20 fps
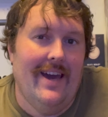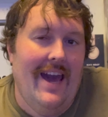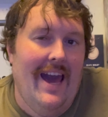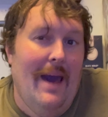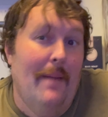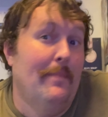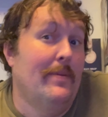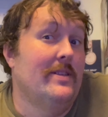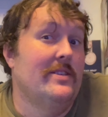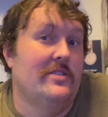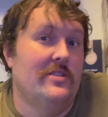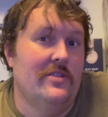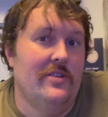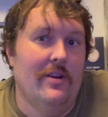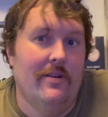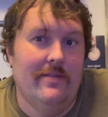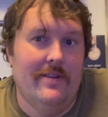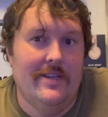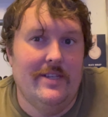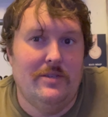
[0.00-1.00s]
happened to
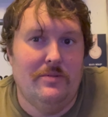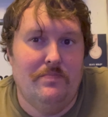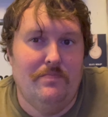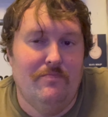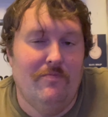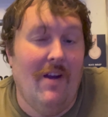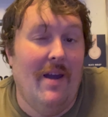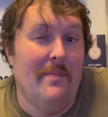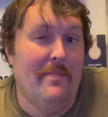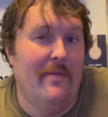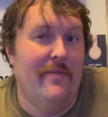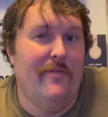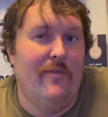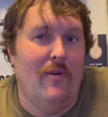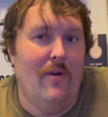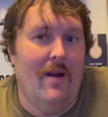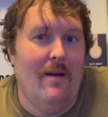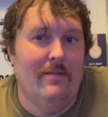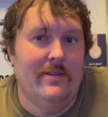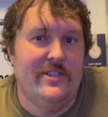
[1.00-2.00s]
notice right
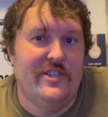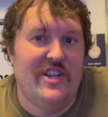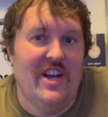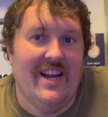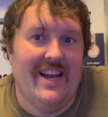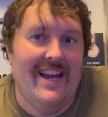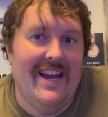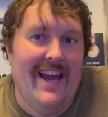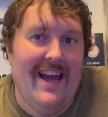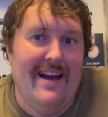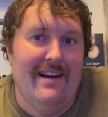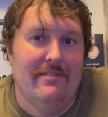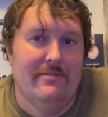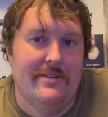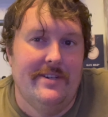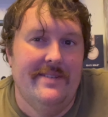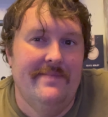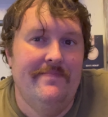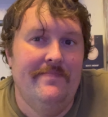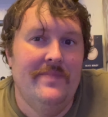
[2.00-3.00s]
before I was checking out